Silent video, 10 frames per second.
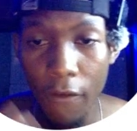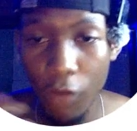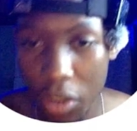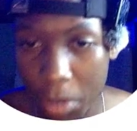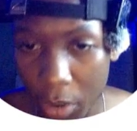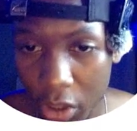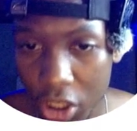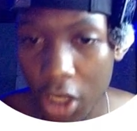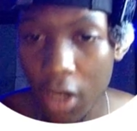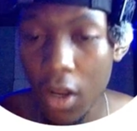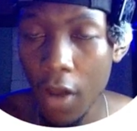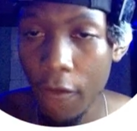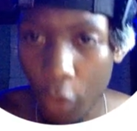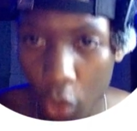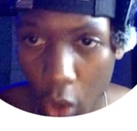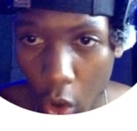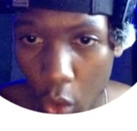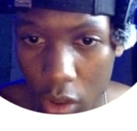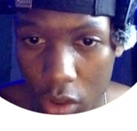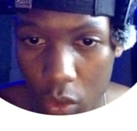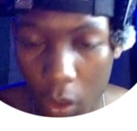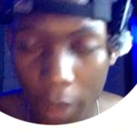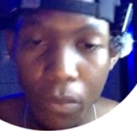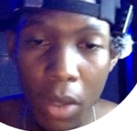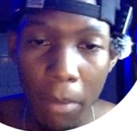for inspiration for your orders, right?